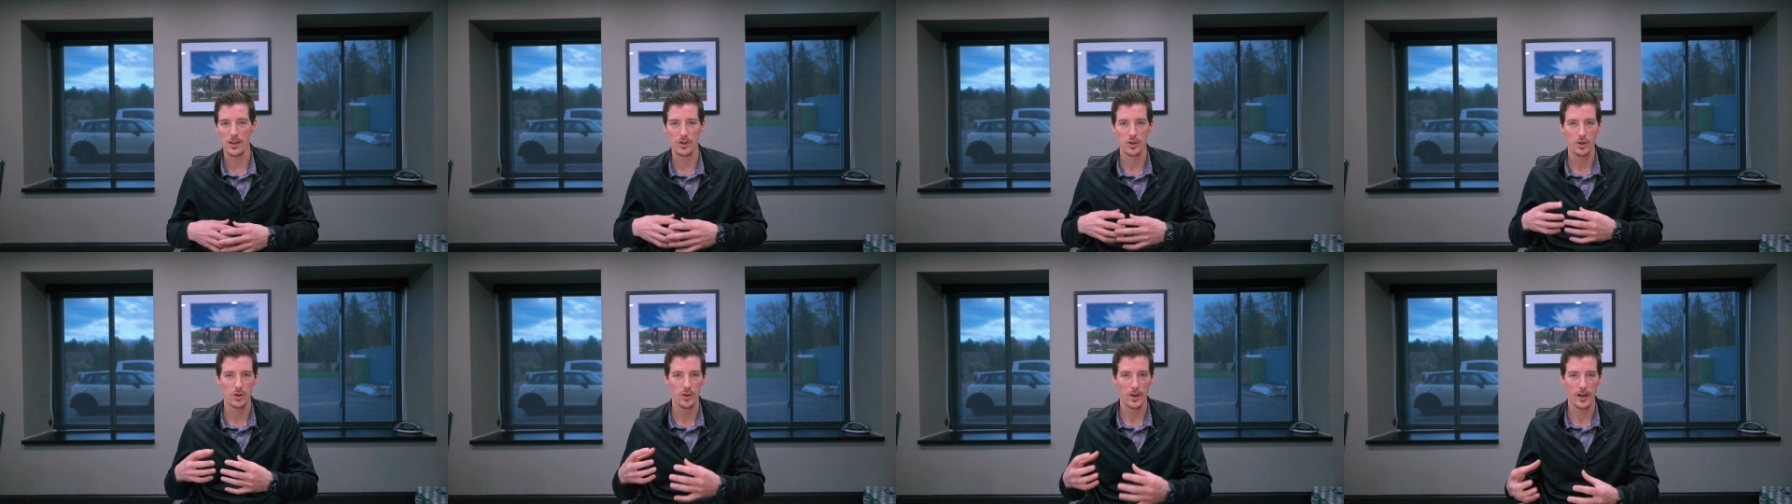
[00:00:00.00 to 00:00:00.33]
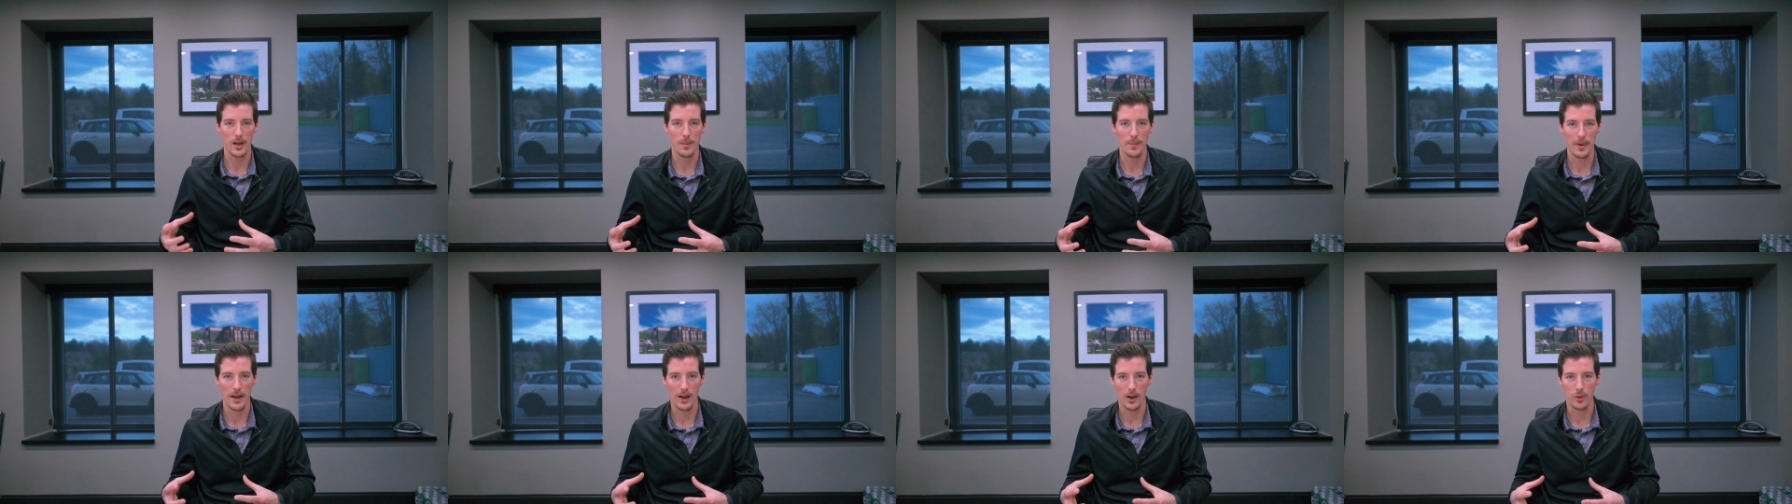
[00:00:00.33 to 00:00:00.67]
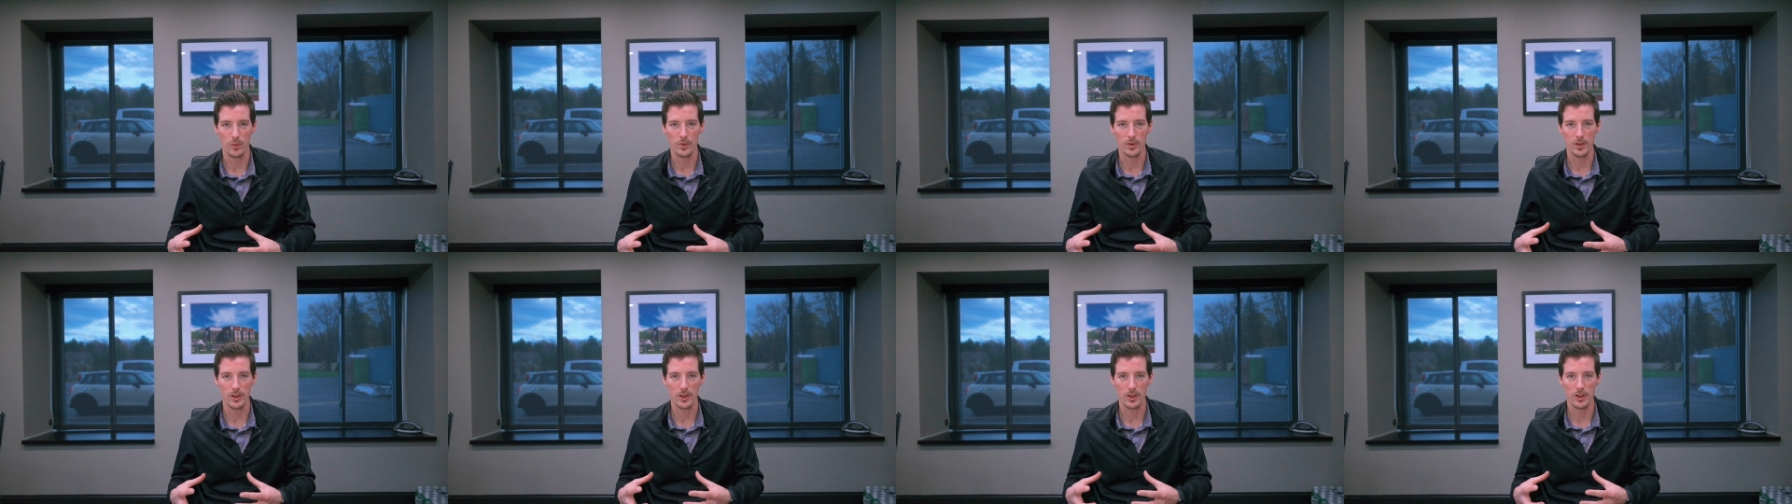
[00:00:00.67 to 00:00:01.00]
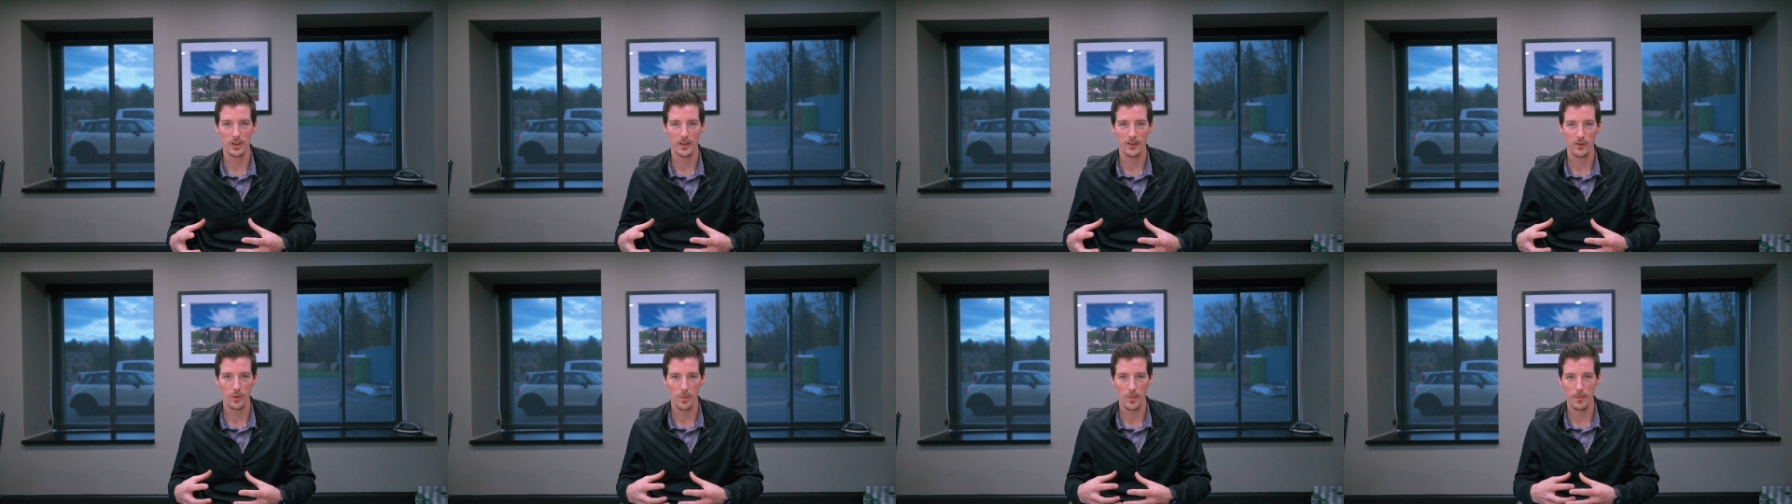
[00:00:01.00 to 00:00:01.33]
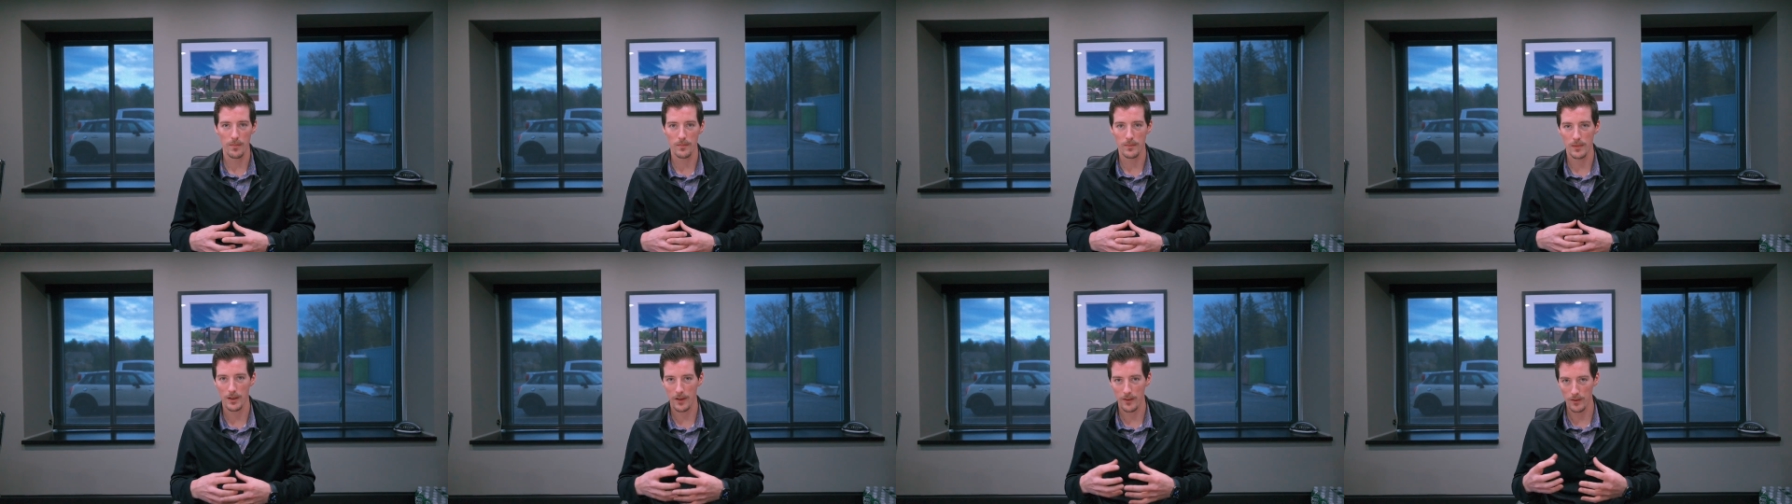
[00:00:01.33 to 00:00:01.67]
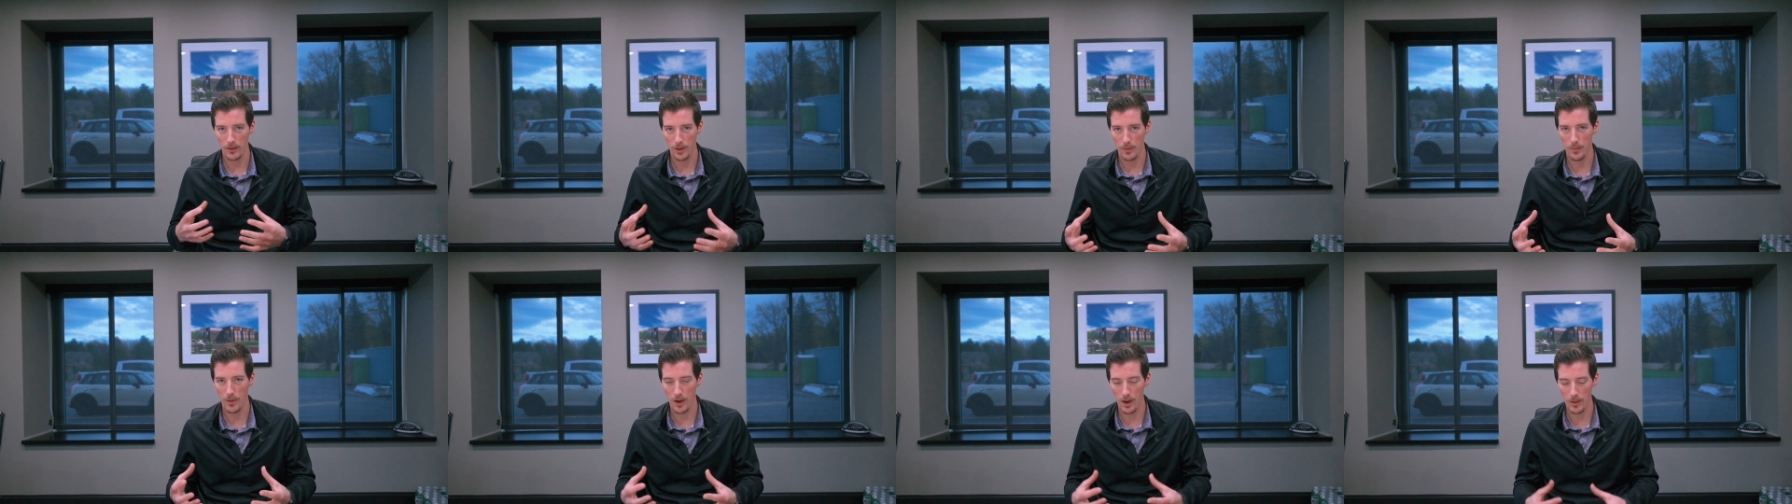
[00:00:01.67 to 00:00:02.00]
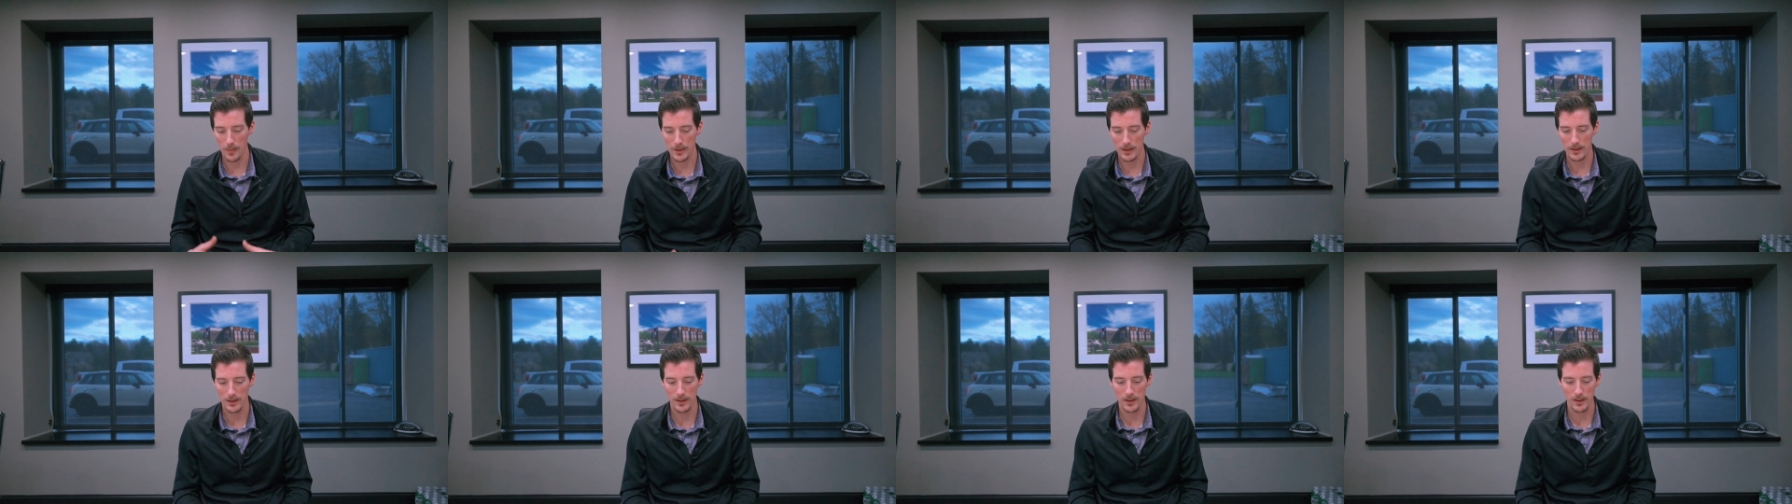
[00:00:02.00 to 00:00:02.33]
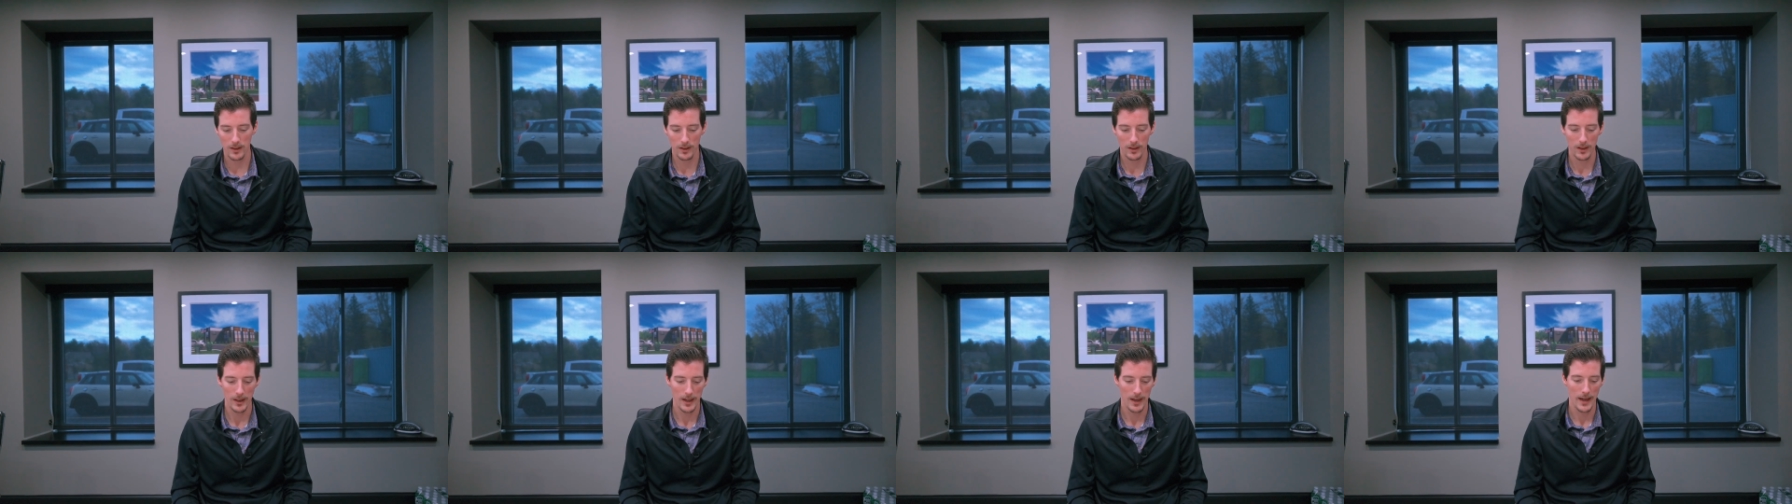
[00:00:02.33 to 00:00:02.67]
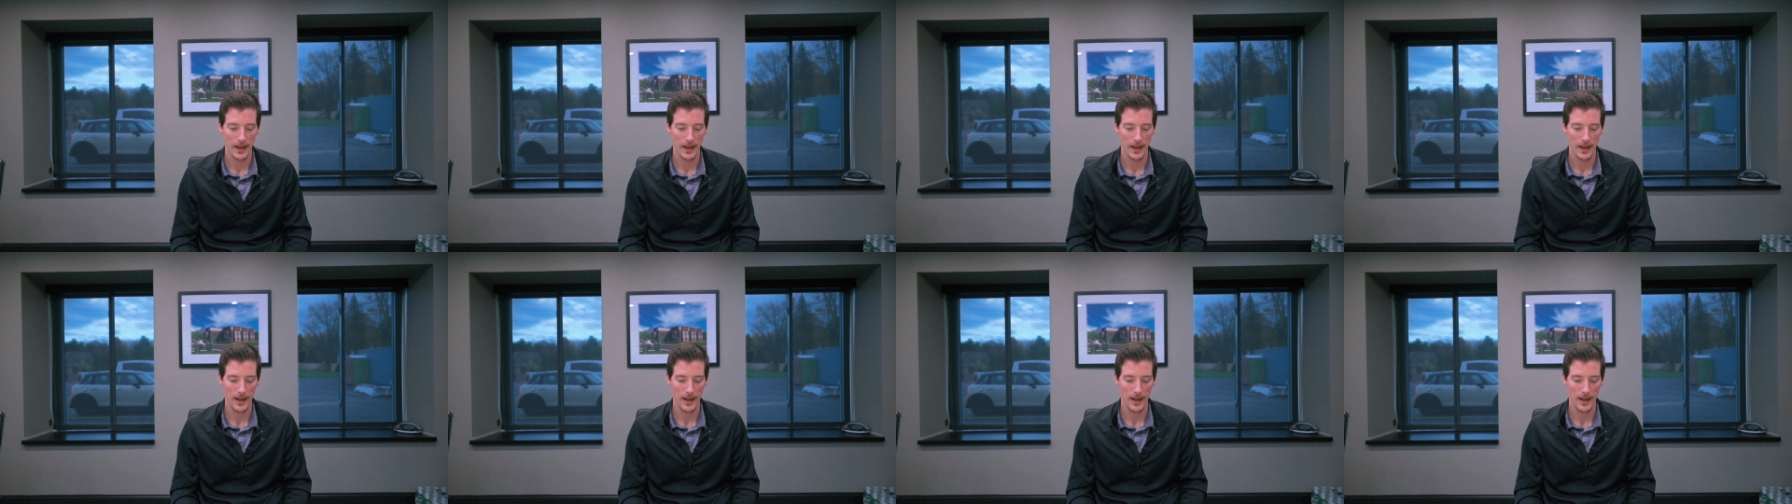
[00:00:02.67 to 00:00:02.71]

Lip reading: straight up acquisition of an apartment deal